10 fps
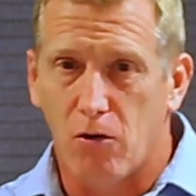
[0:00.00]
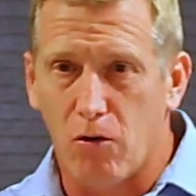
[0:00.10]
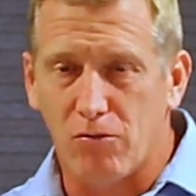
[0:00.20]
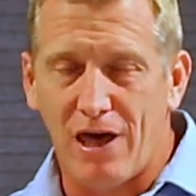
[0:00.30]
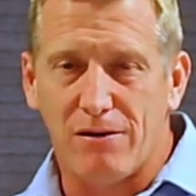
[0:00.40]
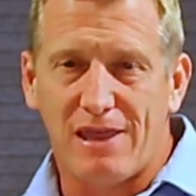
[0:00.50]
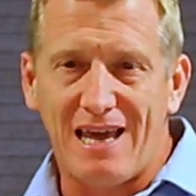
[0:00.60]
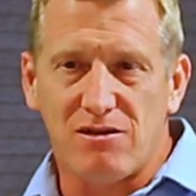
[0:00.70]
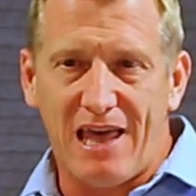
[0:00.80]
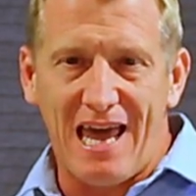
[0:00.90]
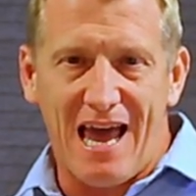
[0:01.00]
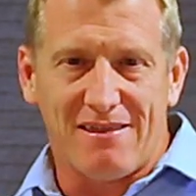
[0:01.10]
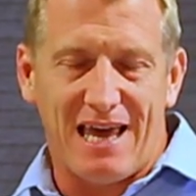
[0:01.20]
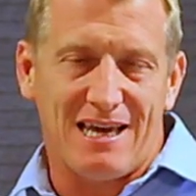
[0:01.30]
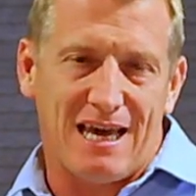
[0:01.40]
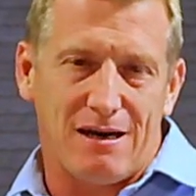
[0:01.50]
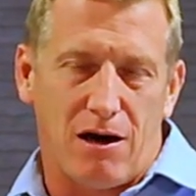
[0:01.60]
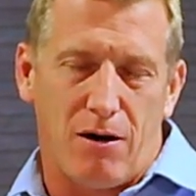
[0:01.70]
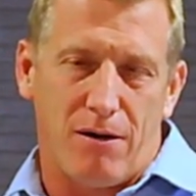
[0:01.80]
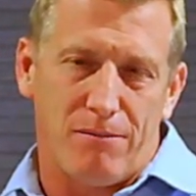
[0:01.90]
They, they, they, get,
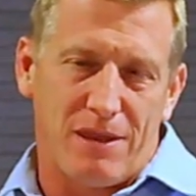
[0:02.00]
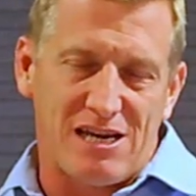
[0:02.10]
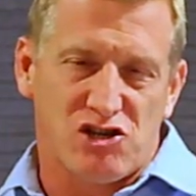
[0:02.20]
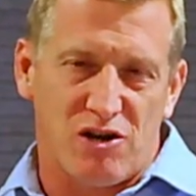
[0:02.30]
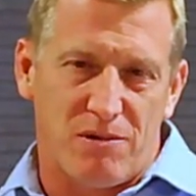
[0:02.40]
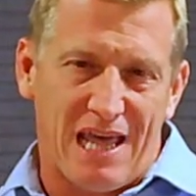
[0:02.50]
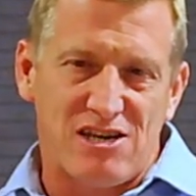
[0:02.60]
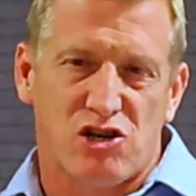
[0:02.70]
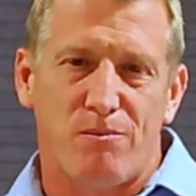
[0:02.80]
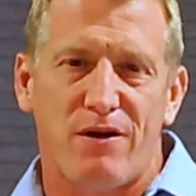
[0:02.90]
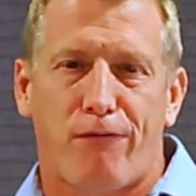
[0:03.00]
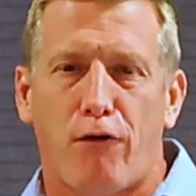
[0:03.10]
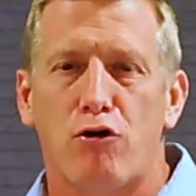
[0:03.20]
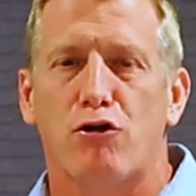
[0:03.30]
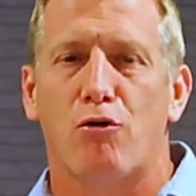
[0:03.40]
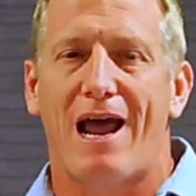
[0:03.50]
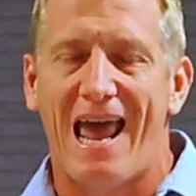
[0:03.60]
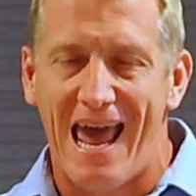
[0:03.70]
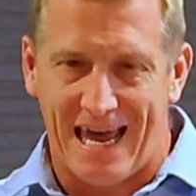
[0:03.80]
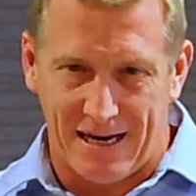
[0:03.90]
uh, they, should, they should be further
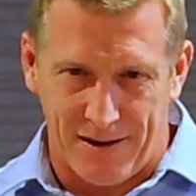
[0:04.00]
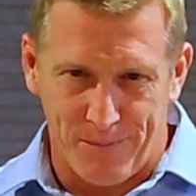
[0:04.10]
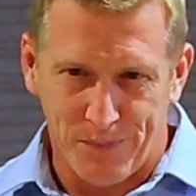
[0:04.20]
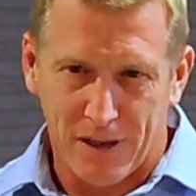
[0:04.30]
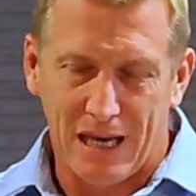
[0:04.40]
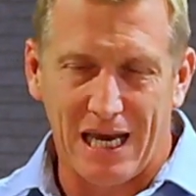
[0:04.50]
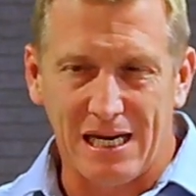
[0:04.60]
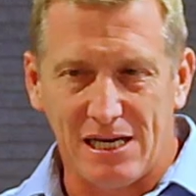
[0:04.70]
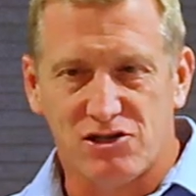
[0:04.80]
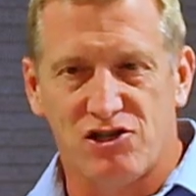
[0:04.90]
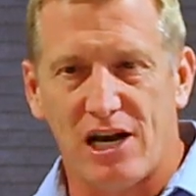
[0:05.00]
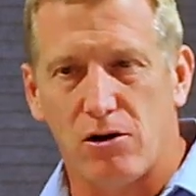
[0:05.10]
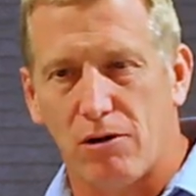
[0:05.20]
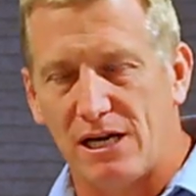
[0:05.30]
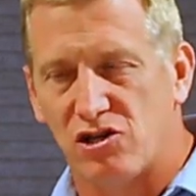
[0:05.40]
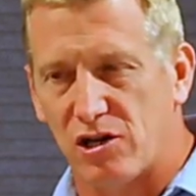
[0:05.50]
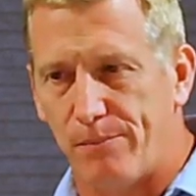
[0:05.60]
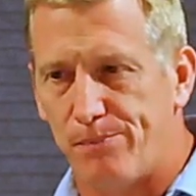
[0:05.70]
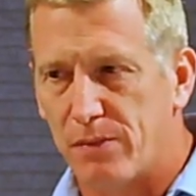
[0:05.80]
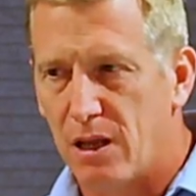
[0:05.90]
ahead in each
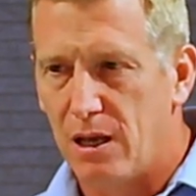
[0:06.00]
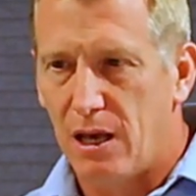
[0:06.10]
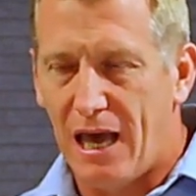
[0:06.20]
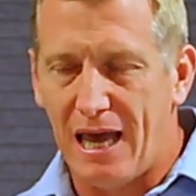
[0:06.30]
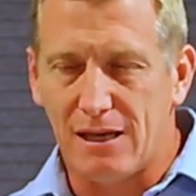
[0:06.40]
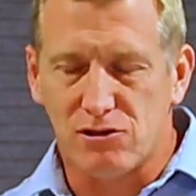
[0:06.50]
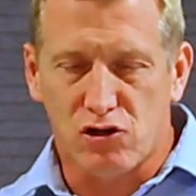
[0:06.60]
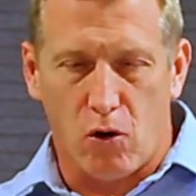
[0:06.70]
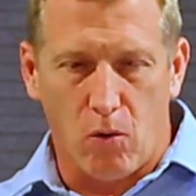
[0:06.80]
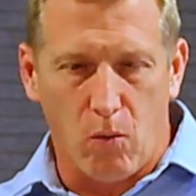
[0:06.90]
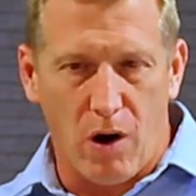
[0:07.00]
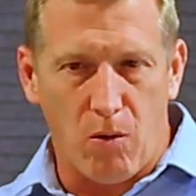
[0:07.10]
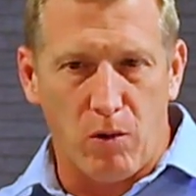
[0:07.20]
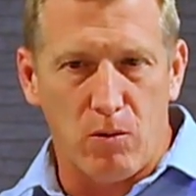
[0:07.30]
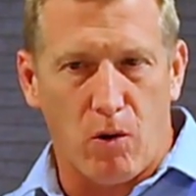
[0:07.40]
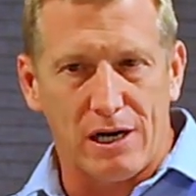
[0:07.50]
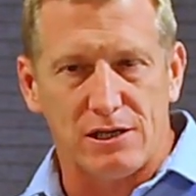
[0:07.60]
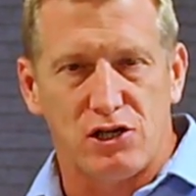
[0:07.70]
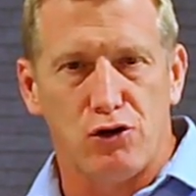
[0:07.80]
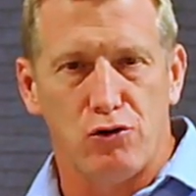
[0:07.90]
generation. And so, what we want to
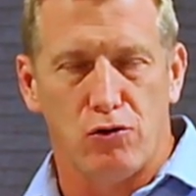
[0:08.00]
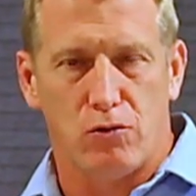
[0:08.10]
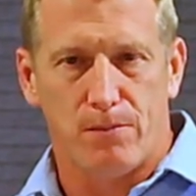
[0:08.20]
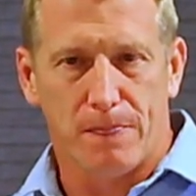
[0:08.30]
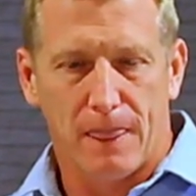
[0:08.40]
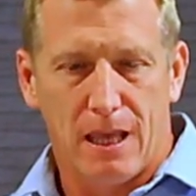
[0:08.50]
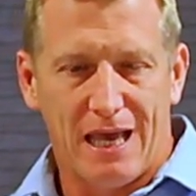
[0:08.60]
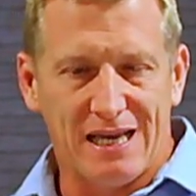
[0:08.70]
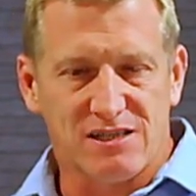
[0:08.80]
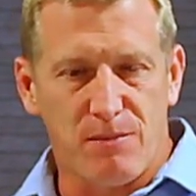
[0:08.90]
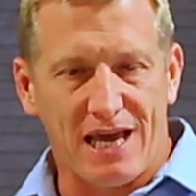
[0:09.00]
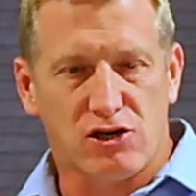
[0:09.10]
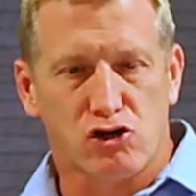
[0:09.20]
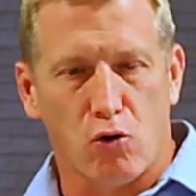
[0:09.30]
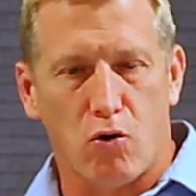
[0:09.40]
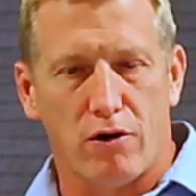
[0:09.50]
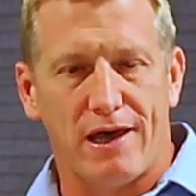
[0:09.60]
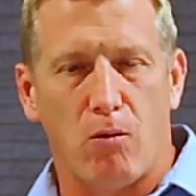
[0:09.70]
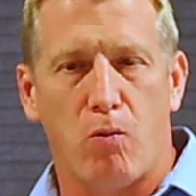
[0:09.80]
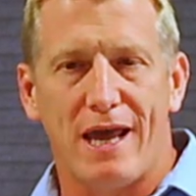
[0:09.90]
do is make sure
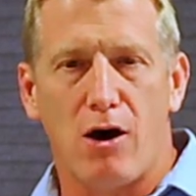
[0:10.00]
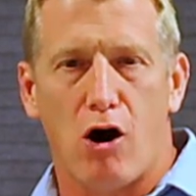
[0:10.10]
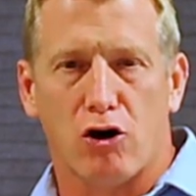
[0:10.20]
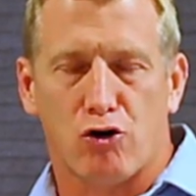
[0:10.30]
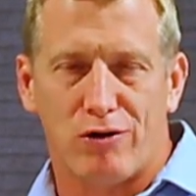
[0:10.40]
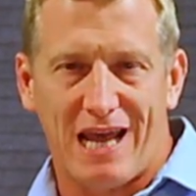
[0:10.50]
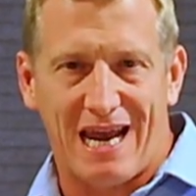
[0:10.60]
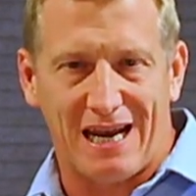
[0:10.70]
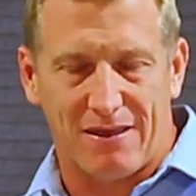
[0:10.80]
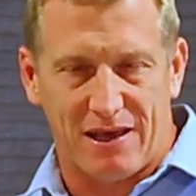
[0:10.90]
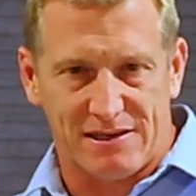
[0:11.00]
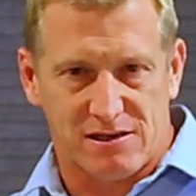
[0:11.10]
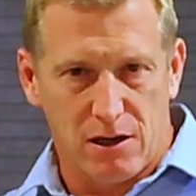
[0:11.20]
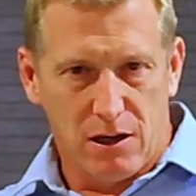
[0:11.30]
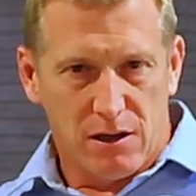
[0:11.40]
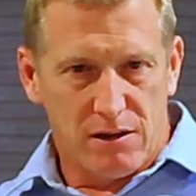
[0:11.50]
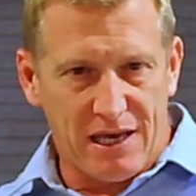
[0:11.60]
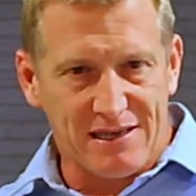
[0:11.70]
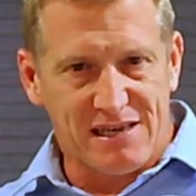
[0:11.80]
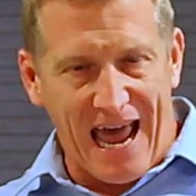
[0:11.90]
that we are creating this,
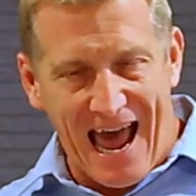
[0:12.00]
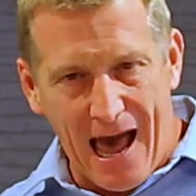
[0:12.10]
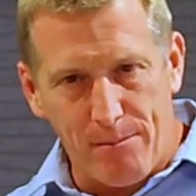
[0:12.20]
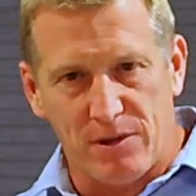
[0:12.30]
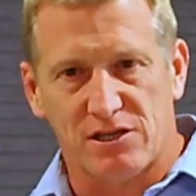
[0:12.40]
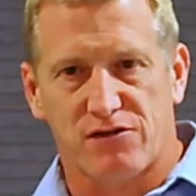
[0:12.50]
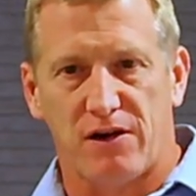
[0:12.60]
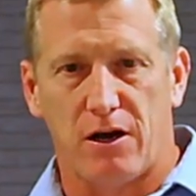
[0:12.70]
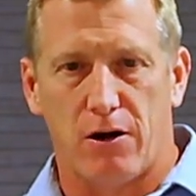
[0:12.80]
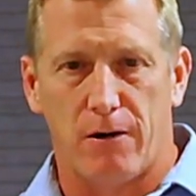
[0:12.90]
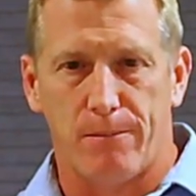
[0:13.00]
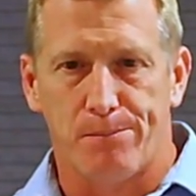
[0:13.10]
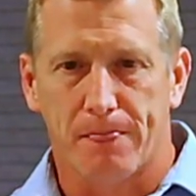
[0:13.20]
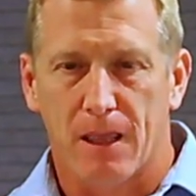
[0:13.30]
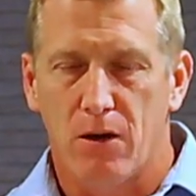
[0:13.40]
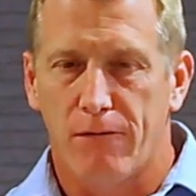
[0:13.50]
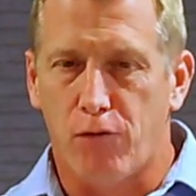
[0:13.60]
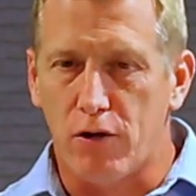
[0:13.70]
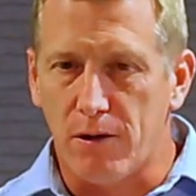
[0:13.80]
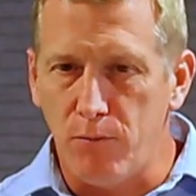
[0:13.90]
this atmosphere
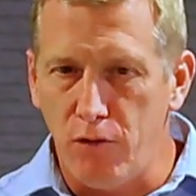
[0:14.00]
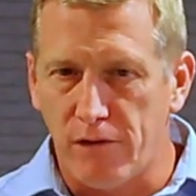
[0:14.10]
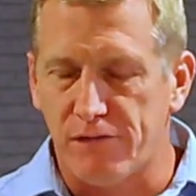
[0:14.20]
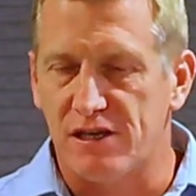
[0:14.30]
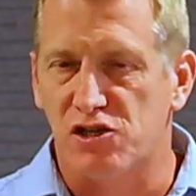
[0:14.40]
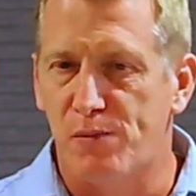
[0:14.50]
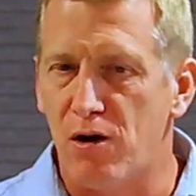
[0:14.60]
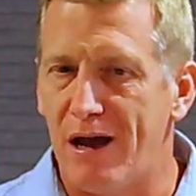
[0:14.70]
for the move of the Spirit,